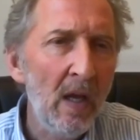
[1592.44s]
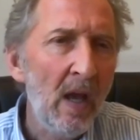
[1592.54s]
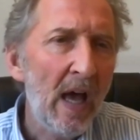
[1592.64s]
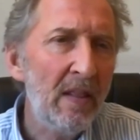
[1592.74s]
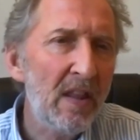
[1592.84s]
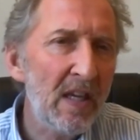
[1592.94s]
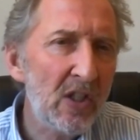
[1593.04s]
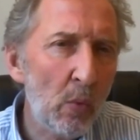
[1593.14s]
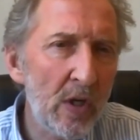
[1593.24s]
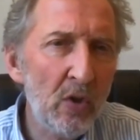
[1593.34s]
And the things
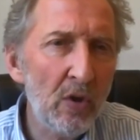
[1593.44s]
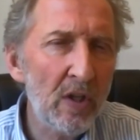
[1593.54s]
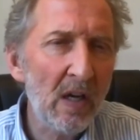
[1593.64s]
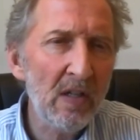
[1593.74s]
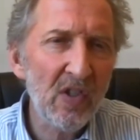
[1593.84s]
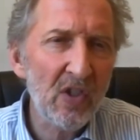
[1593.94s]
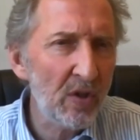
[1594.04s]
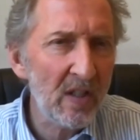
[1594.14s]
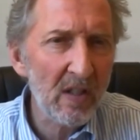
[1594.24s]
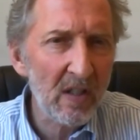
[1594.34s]
that we do at the Times of Israel,
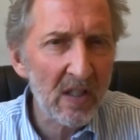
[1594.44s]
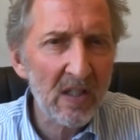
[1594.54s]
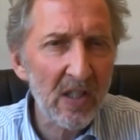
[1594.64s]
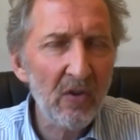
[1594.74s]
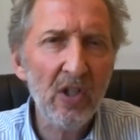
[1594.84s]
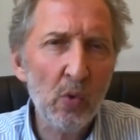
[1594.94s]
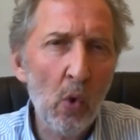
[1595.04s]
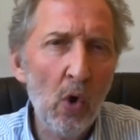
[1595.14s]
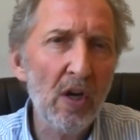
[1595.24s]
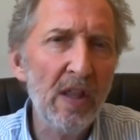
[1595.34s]
this is serious
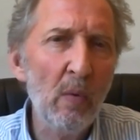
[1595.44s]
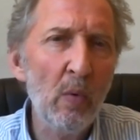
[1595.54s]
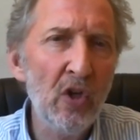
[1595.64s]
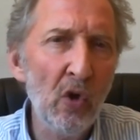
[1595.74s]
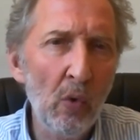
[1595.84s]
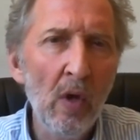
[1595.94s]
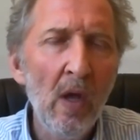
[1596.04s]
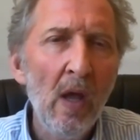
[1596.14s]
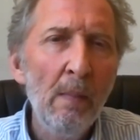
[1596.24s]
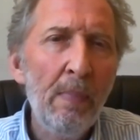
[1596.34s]
work that we do,
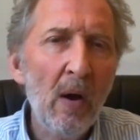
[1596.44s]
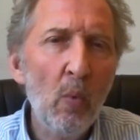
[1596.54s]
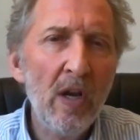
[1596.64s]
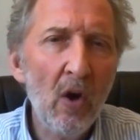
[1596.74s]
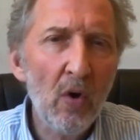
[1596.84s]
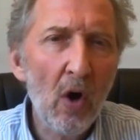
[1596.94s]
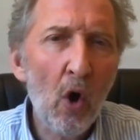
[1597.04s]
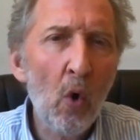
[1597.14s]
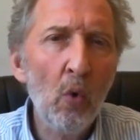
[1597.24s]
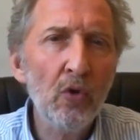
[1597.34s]
but we don't
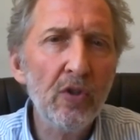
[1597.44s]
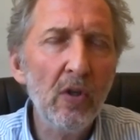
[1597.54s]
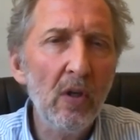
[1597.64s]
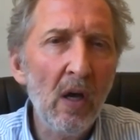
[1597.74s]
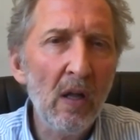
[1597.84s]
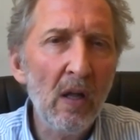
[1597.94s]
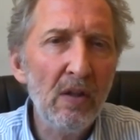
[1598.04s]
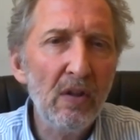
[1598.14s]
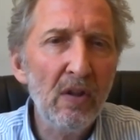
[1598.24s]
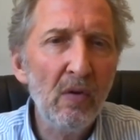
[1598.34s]
hold the
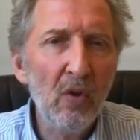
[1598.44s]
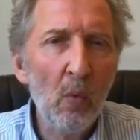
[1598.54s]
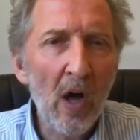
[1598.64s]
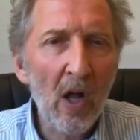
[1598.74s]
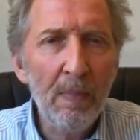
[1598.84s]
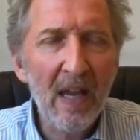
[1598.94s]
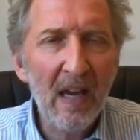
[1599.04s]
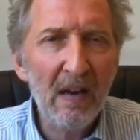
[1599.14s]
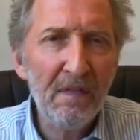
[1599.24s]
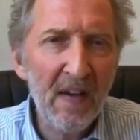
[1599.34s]
well-being
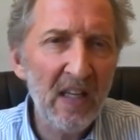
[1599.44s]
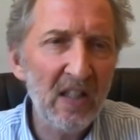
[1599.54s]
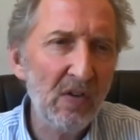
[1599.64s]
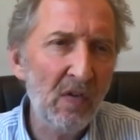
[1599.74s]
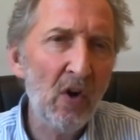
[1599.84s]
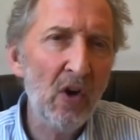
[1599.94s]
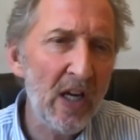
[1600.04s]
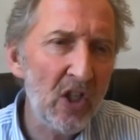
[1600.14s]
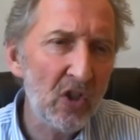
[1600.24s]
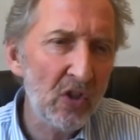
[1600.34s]
and fates of our
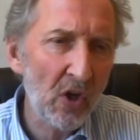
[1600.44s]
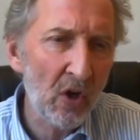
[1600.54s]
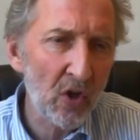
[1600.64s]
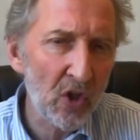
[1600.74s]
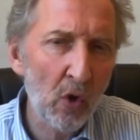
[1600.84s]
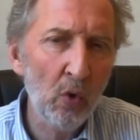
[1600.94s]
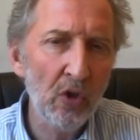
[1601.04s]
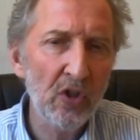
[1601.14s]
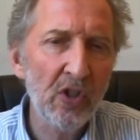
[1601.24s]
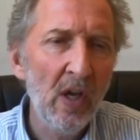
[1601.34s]
nations on our
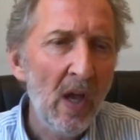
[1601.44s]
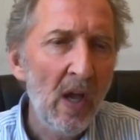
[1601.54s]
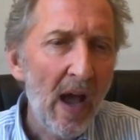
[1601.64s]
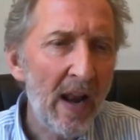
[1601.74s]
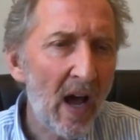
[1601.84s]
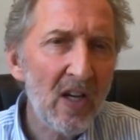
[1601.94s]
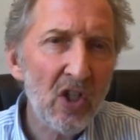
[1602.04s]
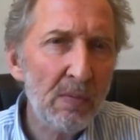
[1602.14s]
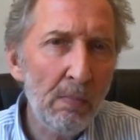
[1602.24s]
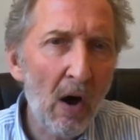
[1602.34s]
shoulders. And I
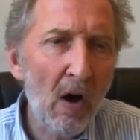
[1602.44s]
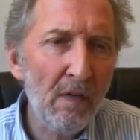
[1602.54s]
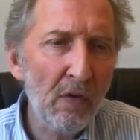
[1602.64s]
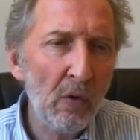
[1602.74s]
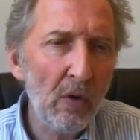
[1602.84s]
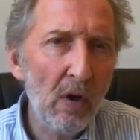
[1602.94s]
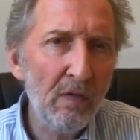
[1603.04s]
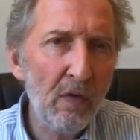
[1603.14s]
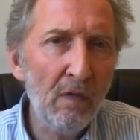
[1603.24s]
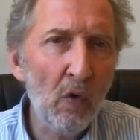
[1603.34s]
just marvel of
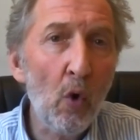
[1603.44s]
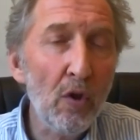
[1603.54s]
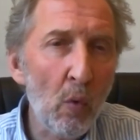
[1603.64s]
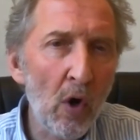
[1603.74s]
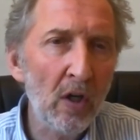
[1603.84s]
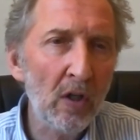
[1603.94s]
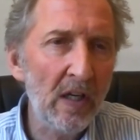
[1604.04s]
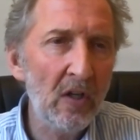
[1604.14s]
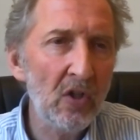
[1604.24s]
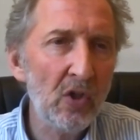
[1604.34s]
all the world
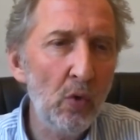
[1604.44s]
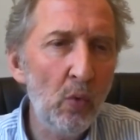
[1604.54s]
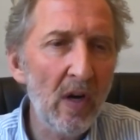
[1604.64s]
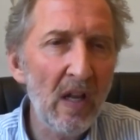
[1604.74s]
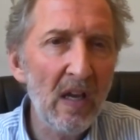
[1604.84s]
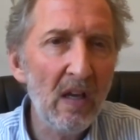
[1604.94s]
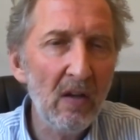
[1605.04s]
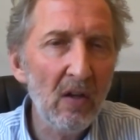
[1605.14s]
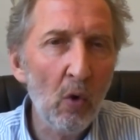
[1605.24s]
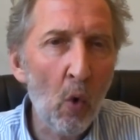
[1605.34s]
leaders who really
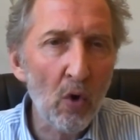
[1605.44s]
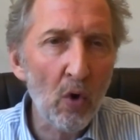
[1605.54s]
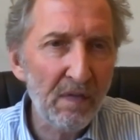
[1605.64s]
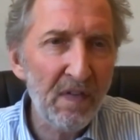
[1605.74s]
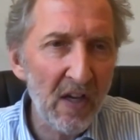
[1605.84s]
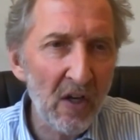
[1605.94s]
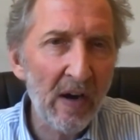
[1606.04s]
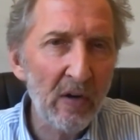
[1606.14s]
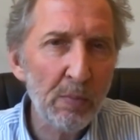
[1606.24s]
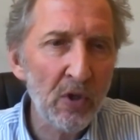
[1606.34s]
ought to feel that
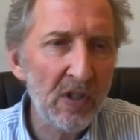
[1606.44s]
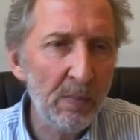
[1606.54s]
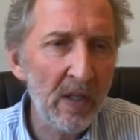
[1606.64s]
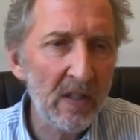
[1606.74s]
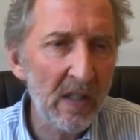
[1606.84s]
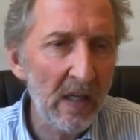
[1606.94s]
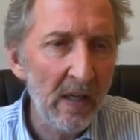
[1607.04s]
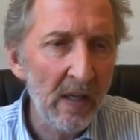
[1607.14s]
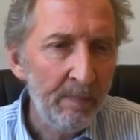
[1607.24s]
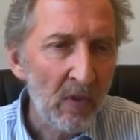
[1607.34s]
responsibility.
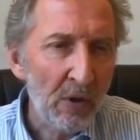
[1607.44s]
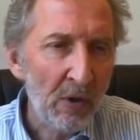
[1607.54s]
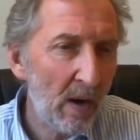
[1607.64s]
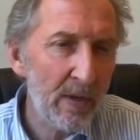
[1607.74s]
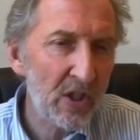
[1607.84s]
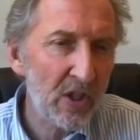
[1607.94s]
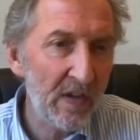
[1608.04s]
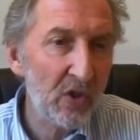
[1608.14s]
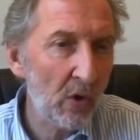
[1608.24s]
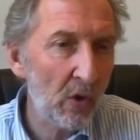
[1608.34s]
The Prime Minister of
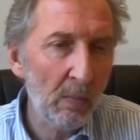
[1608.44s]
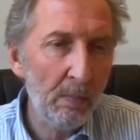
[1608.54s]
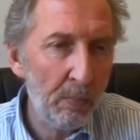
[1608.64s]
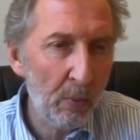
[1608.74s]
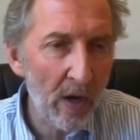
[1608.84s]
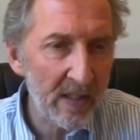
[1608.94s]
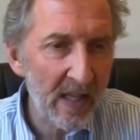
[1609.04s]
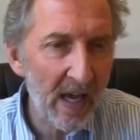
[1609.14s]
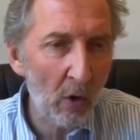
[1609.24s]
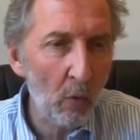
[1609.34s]
Israel, boy, is
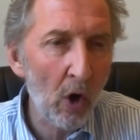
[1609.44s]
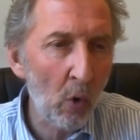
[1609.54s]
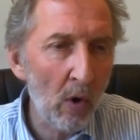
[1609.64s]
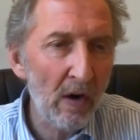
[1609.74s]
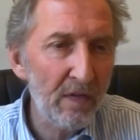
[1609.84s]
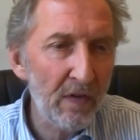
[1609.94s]
that a role where